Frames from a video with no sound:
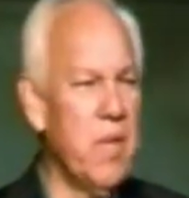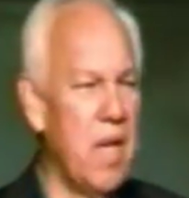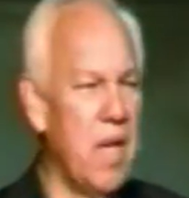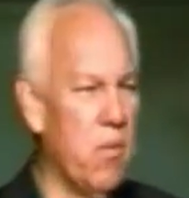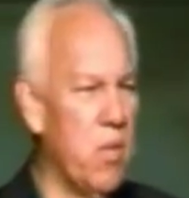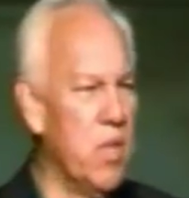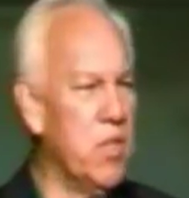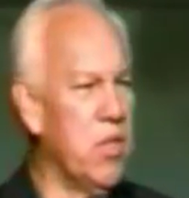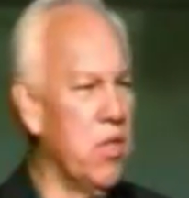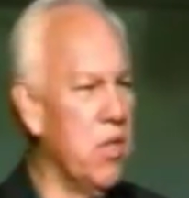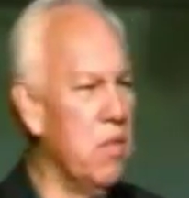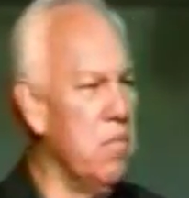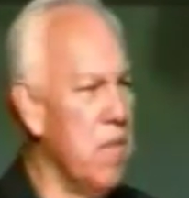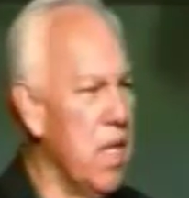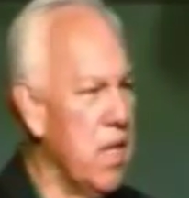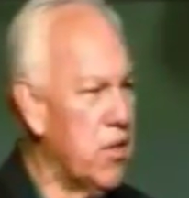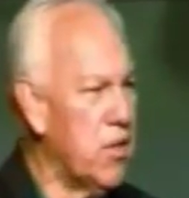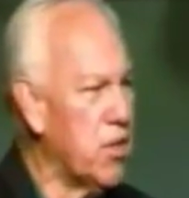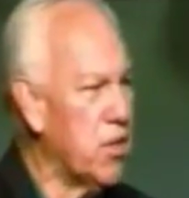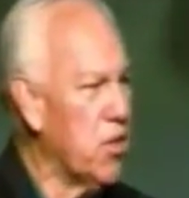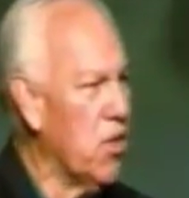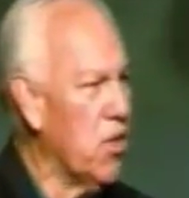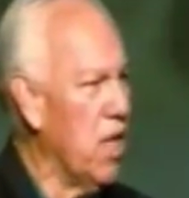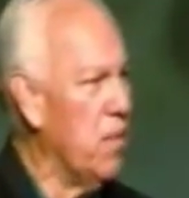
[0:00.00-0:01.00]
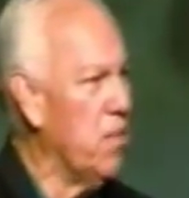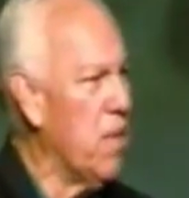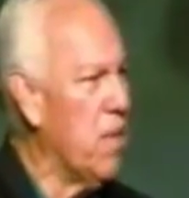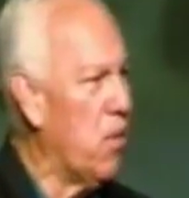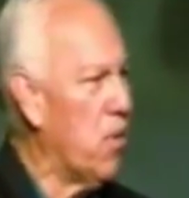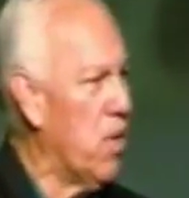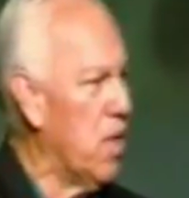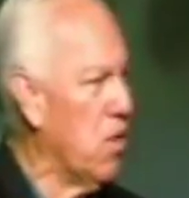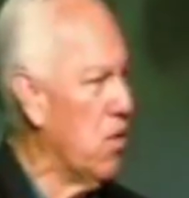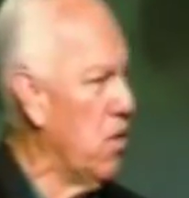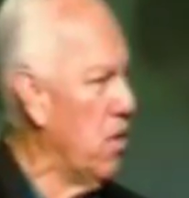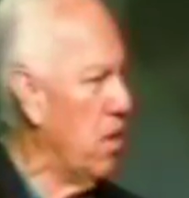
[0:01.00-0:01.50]
I want you to minister to him. I
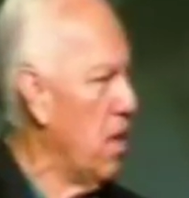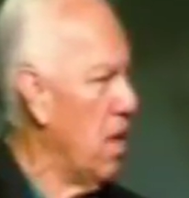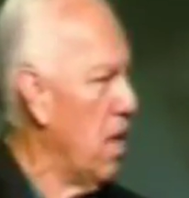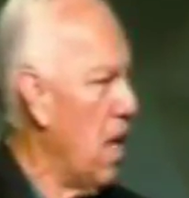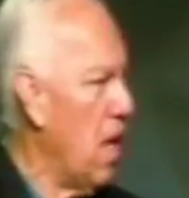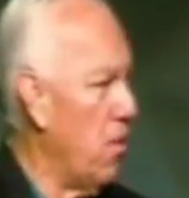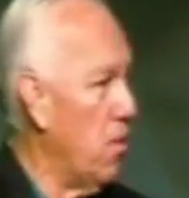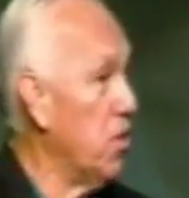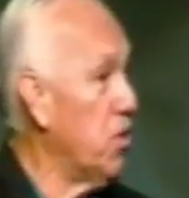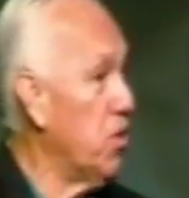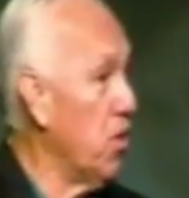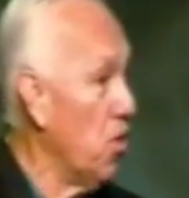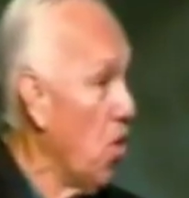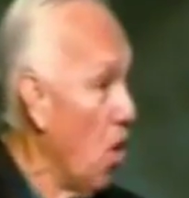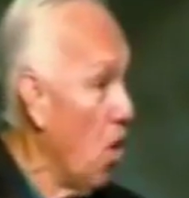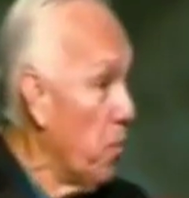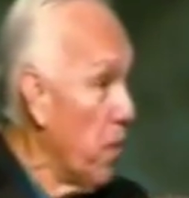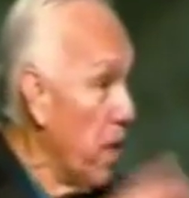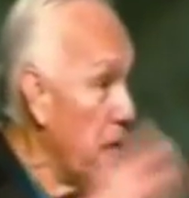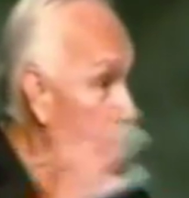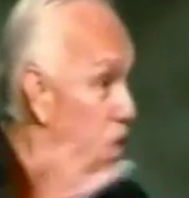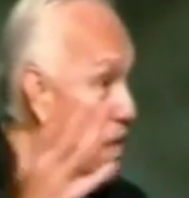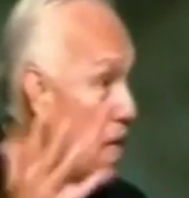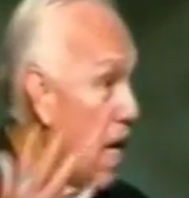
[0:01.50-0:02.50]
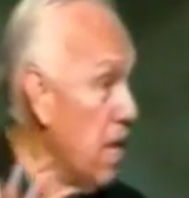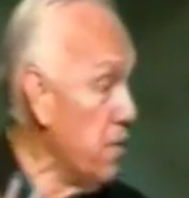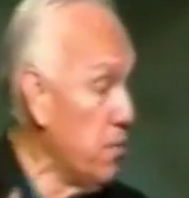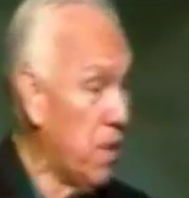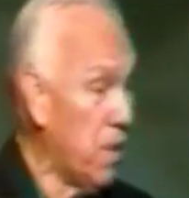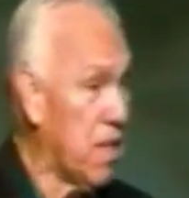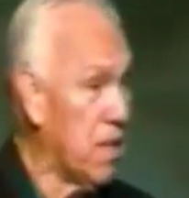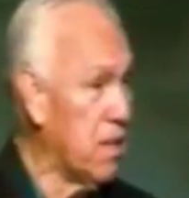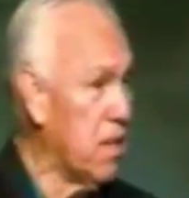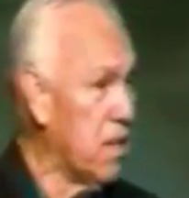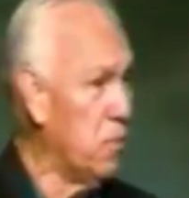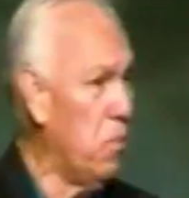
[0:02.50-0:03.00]
want you to open his eyes
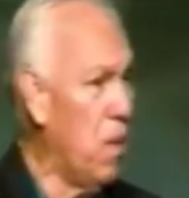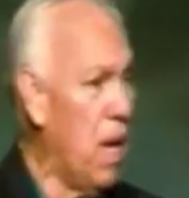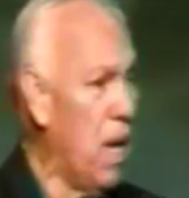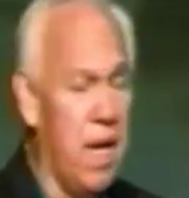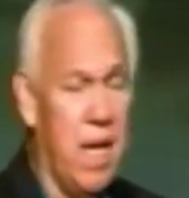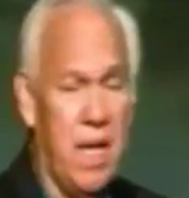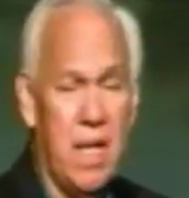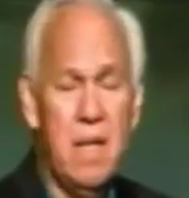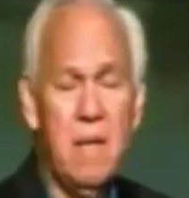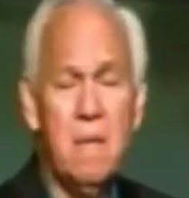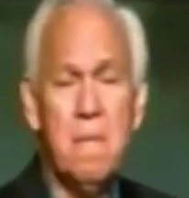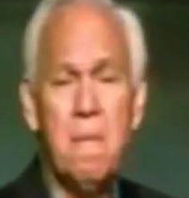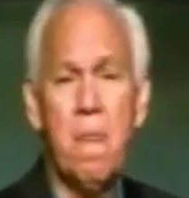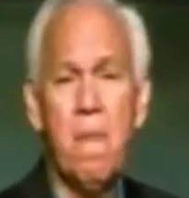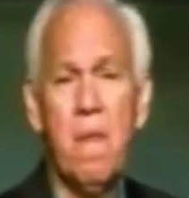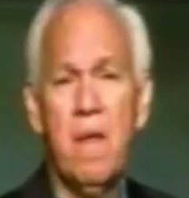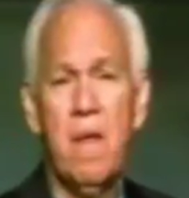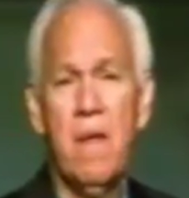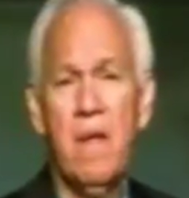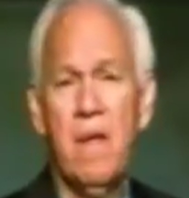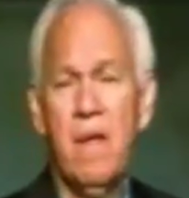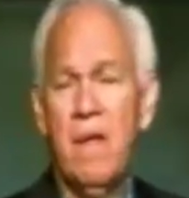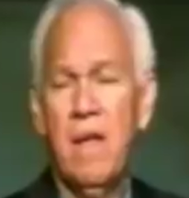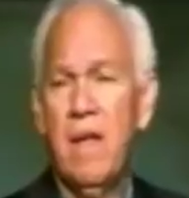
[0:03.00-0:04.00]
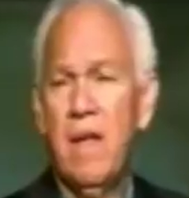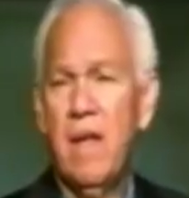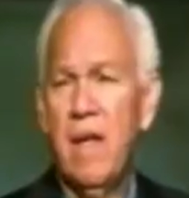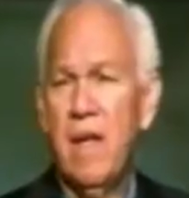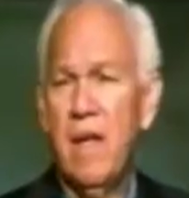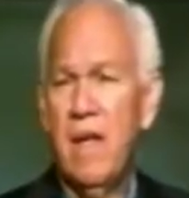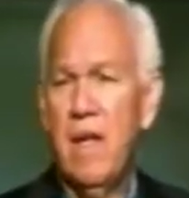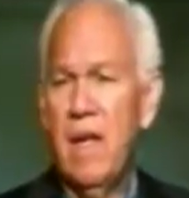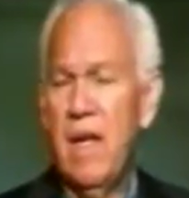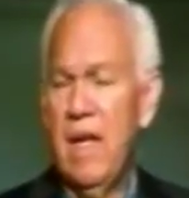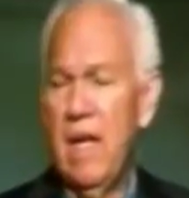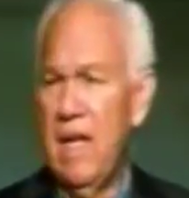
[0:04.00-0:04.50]
because he's blind,
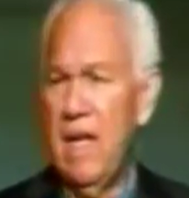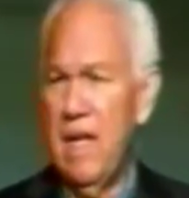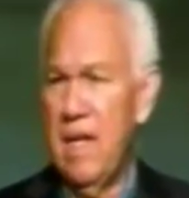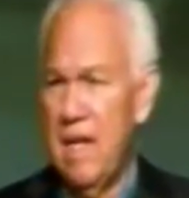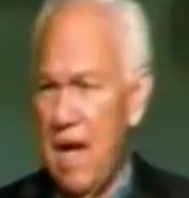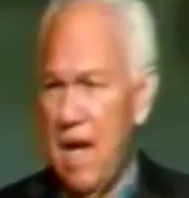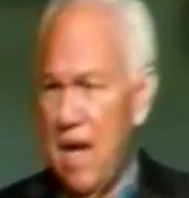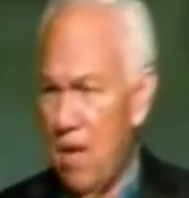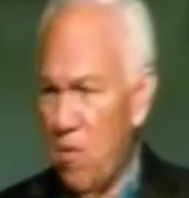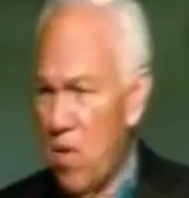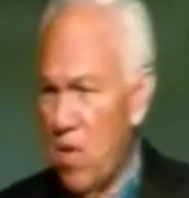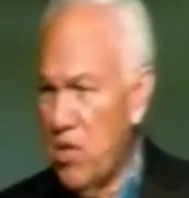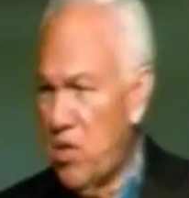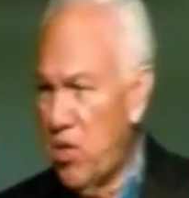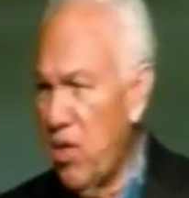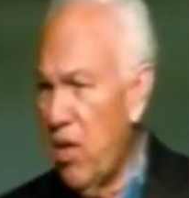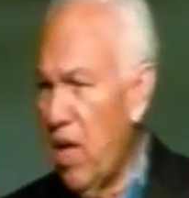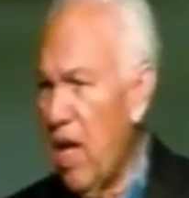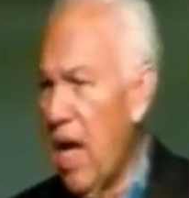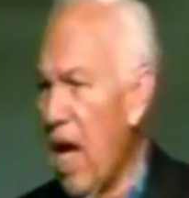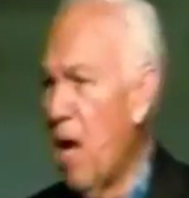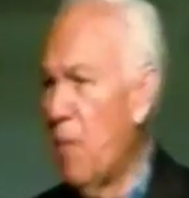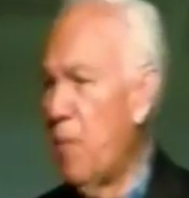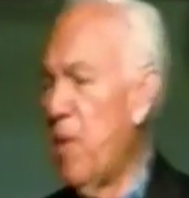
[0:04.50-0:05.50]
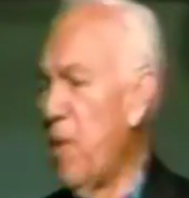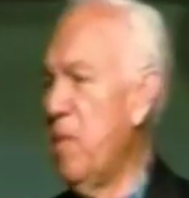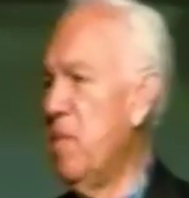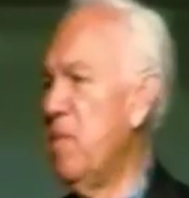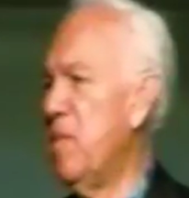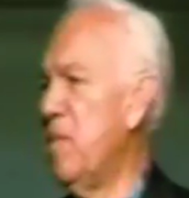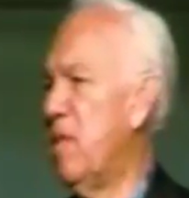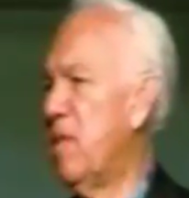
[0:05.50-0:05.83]
and I want you to help him.